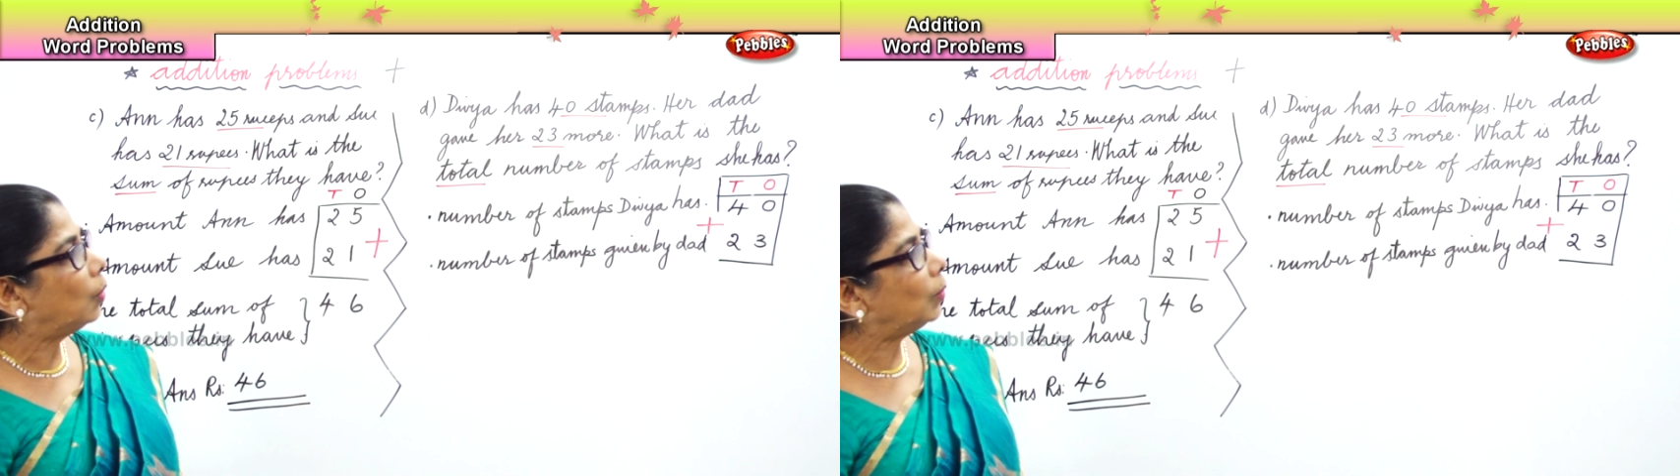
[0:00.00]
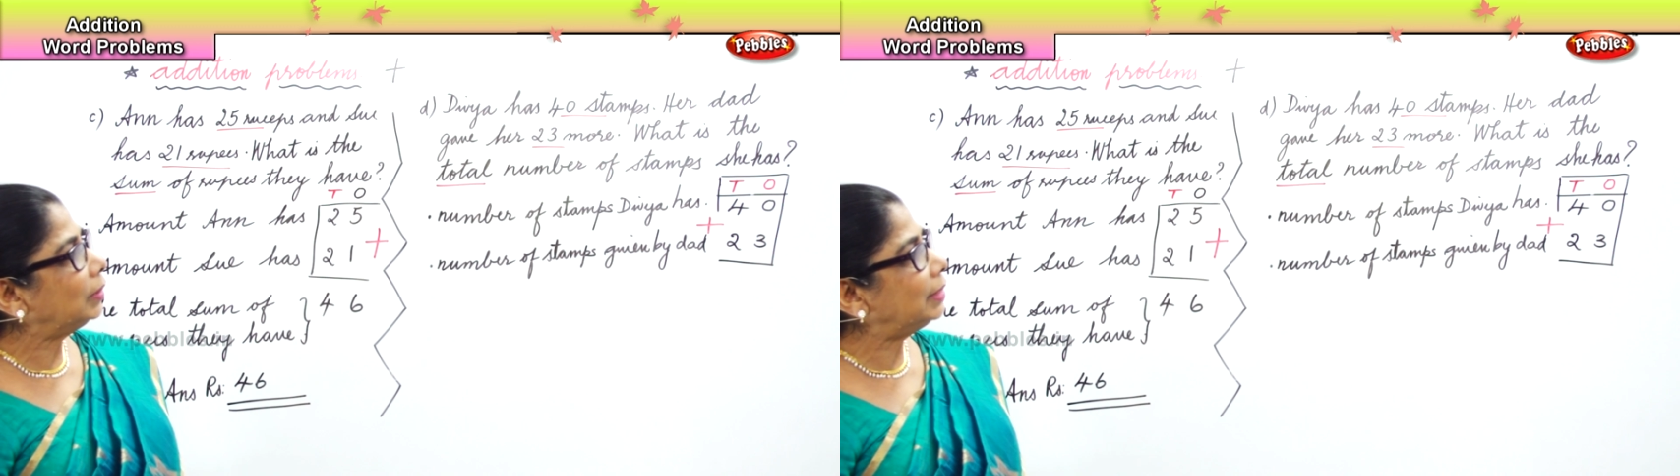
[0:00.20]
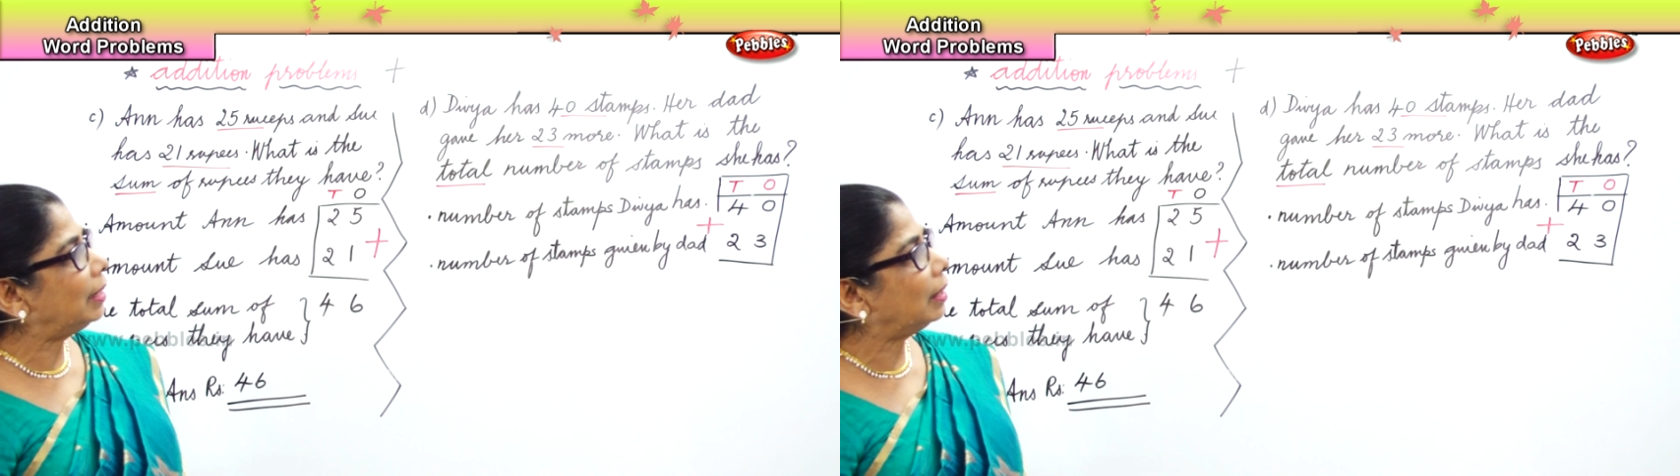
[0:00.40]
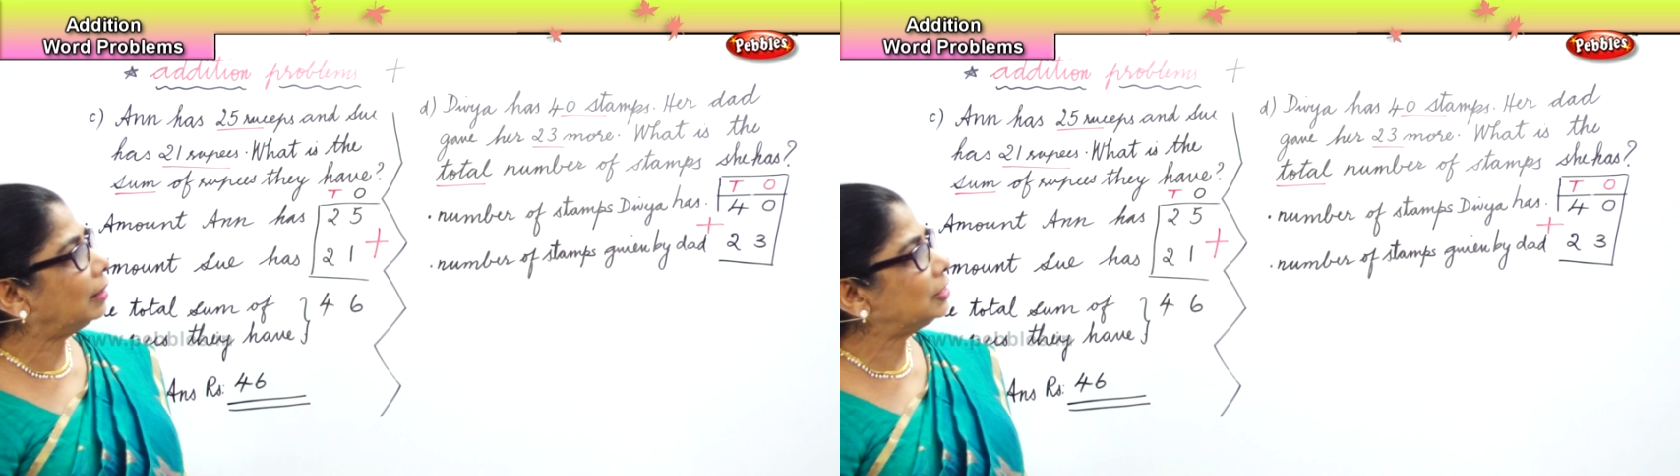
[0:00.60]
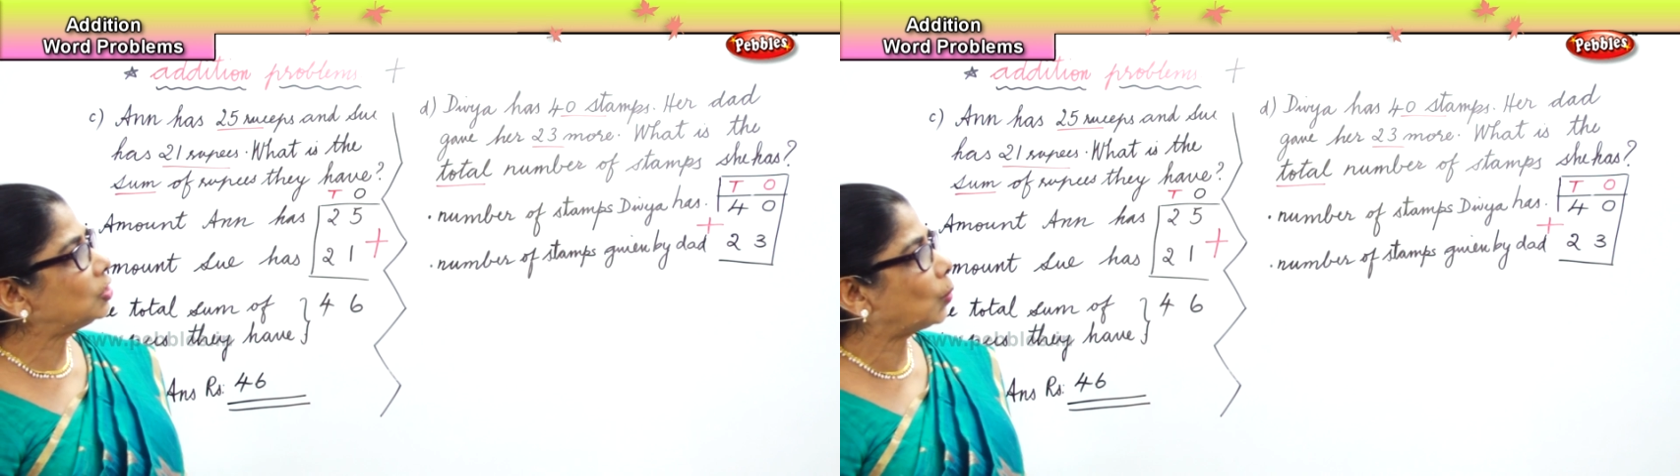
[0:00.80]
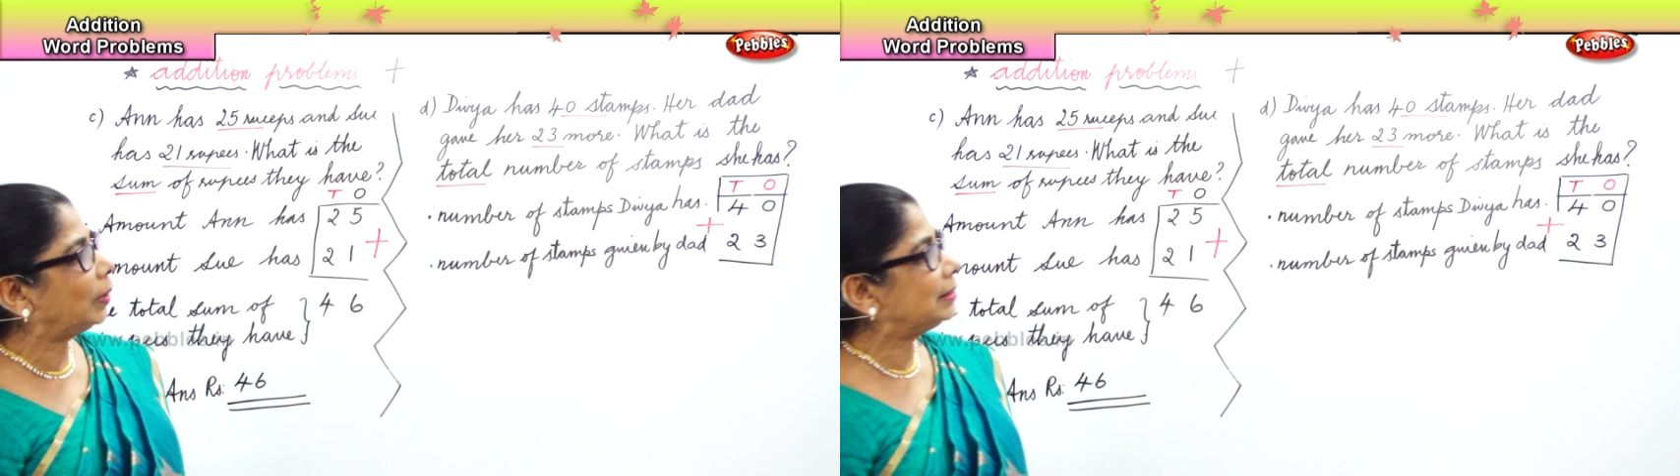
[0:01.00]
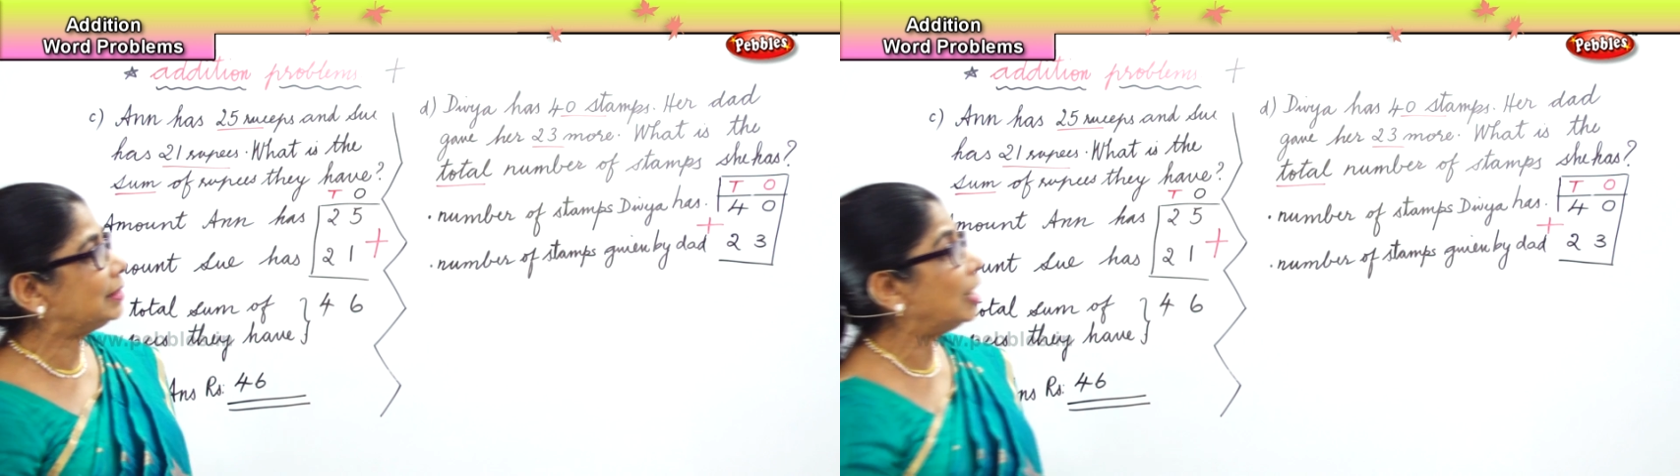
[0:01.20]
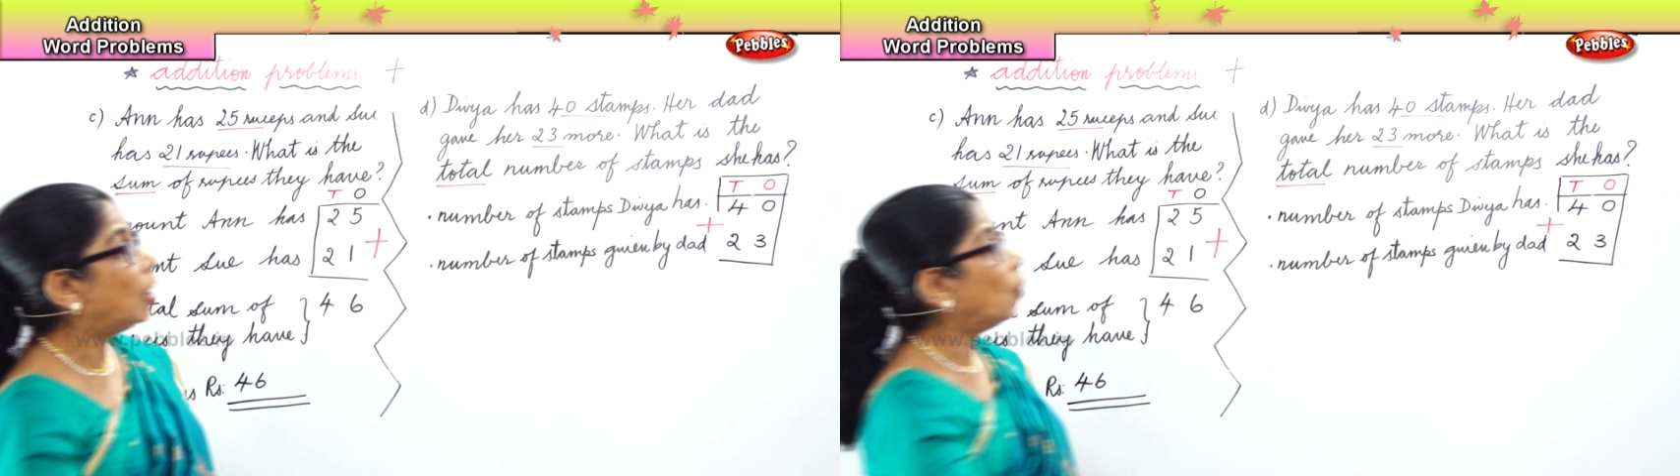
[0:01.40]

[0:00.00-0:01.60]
What's the last question?